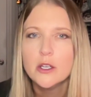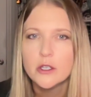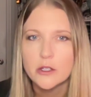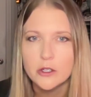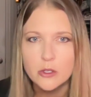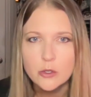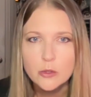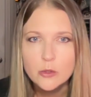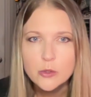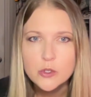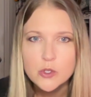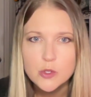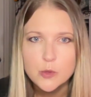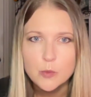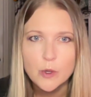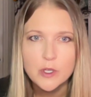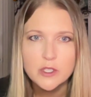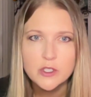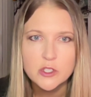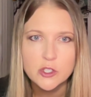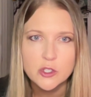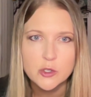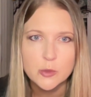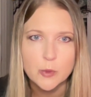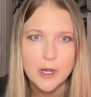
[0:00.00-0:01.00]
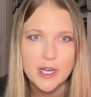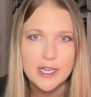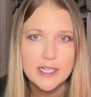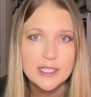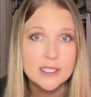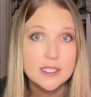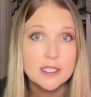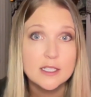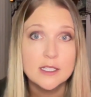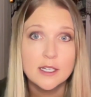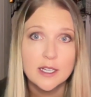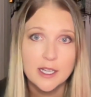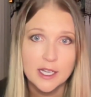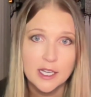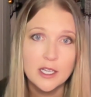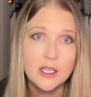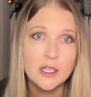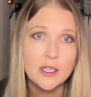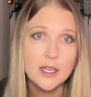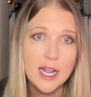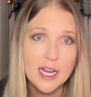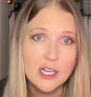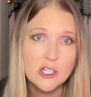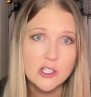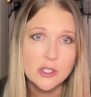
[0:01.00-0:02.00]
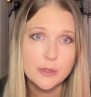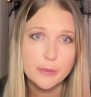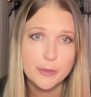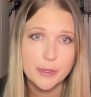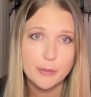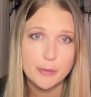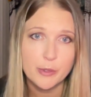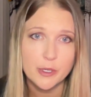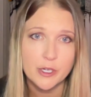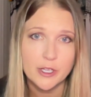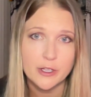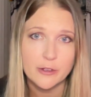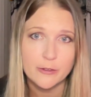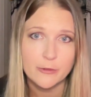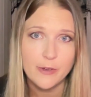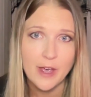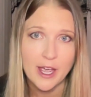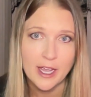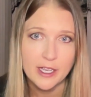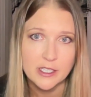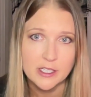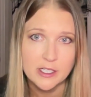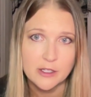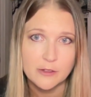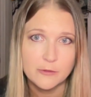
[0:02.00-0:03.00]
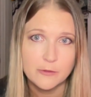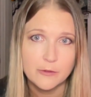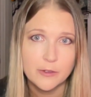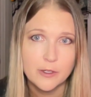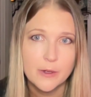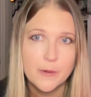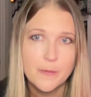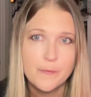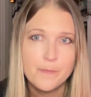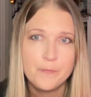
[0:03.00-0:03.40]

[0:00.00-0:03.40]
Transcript: Used once or twice, it could actually be pretty effective.